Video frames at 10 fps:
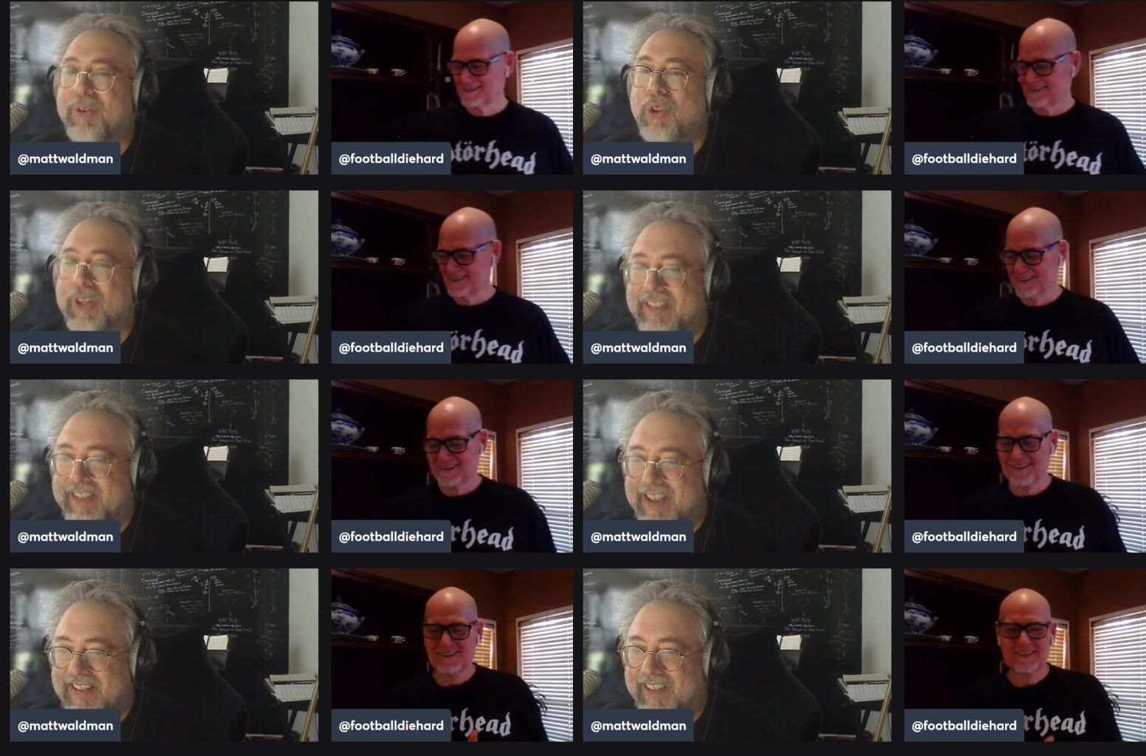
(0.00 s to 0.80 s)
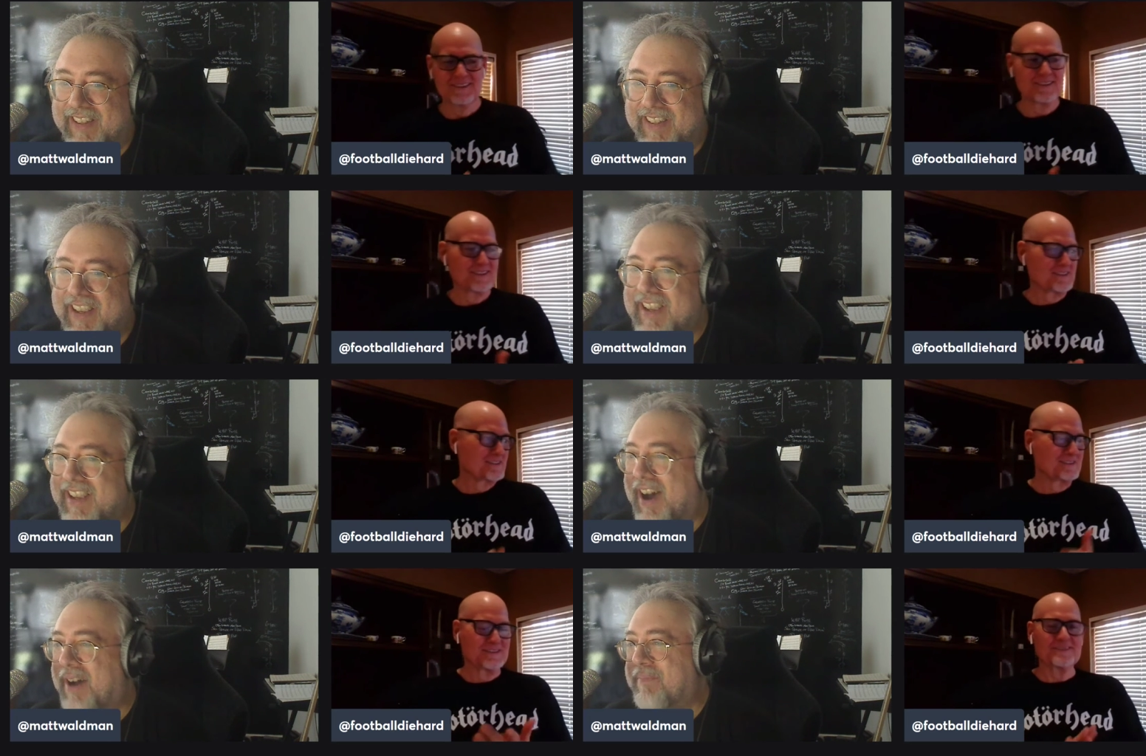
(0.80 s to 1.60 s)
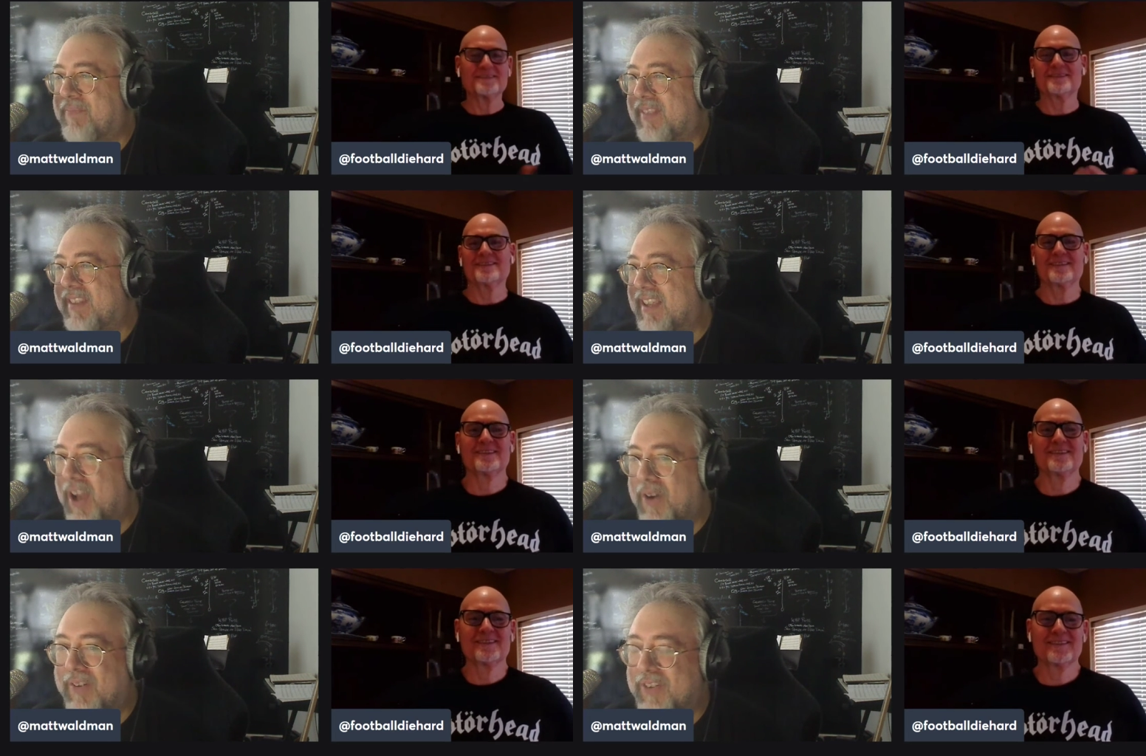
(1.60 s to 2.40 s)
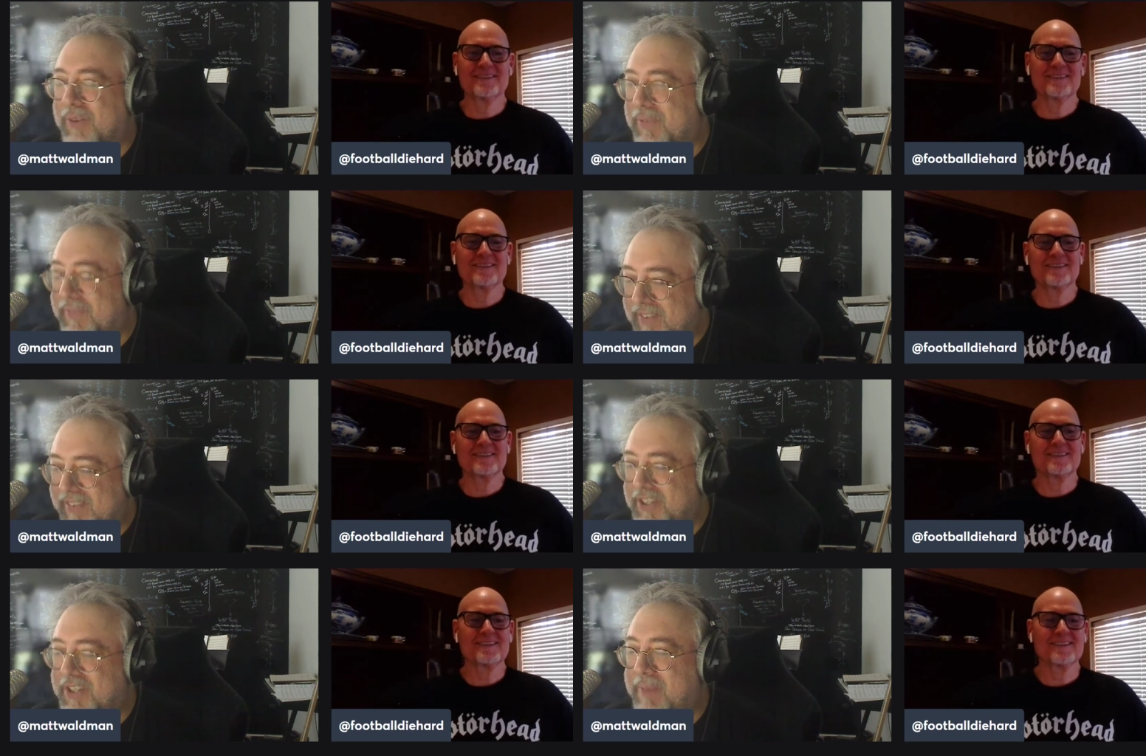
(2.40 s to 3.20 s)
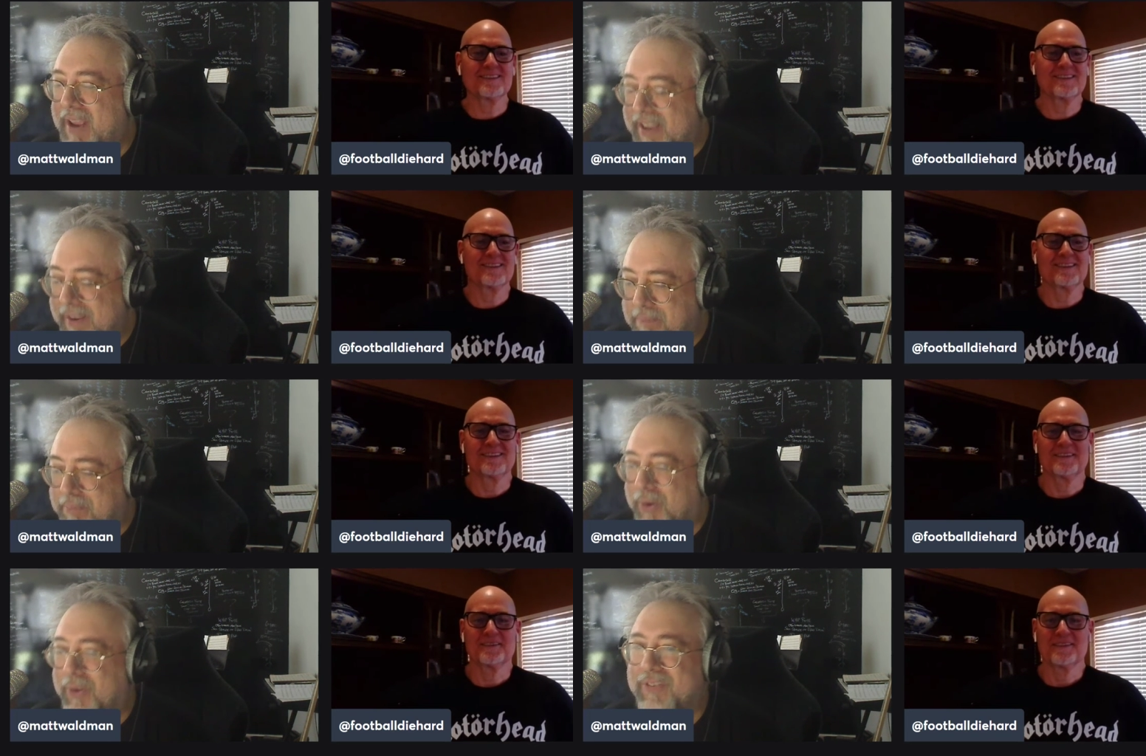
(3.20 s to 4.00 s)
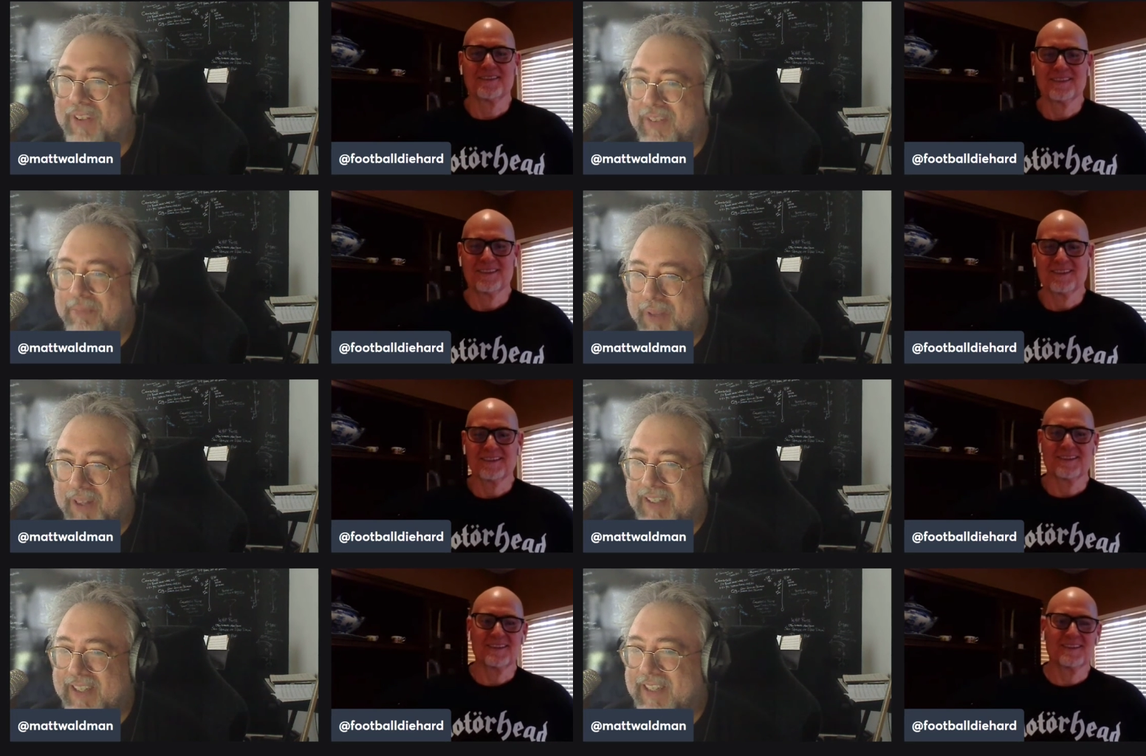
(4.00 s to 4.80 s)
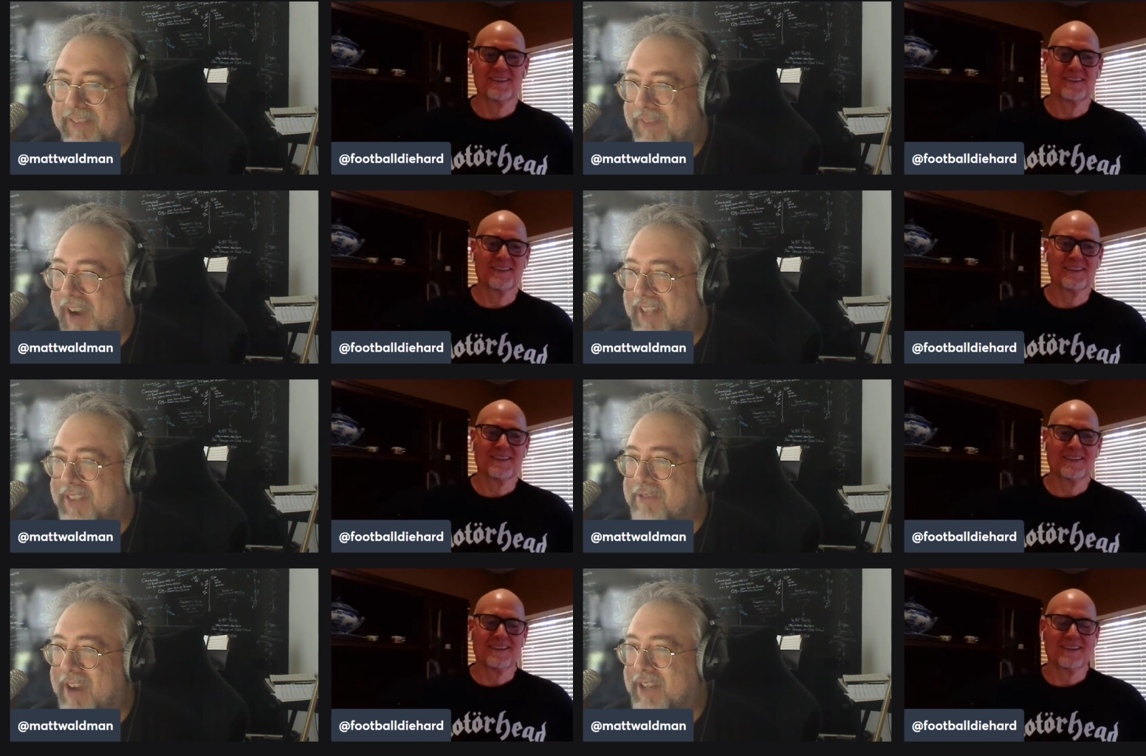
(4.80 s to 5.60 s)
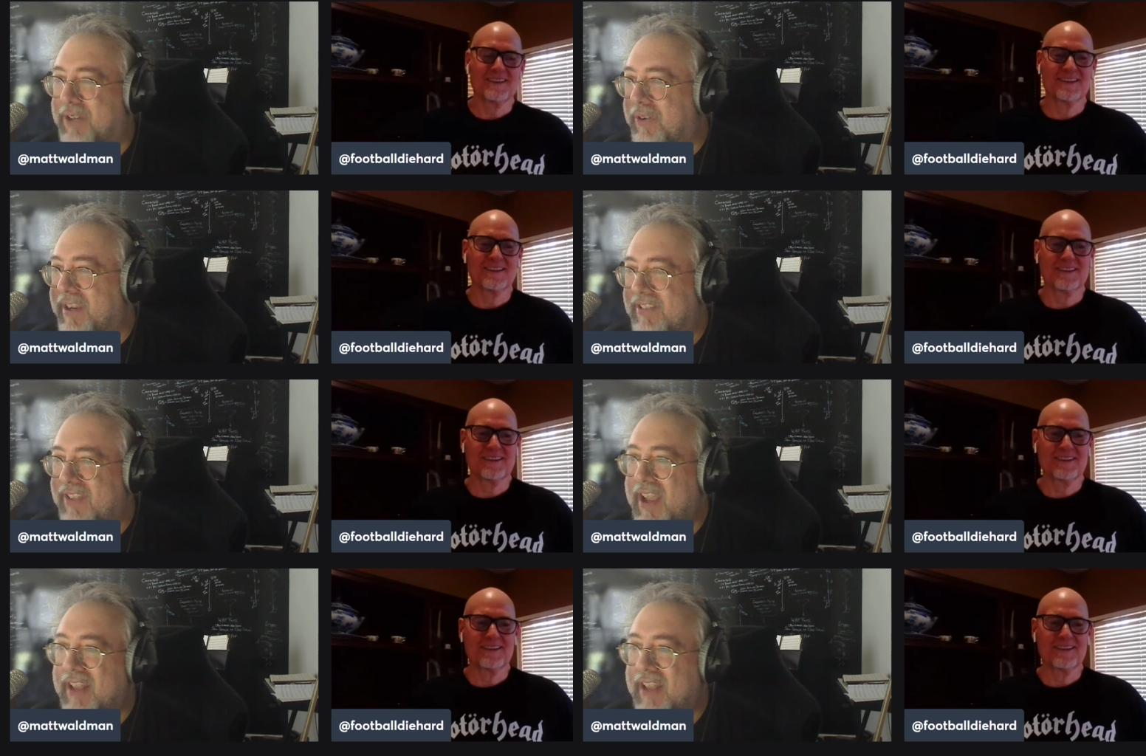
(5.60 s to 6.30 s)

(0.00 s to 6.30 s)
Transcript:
Speaker 1: looked decent. Um, you know, in terms of decision-making, burst, his ability to find the right crease.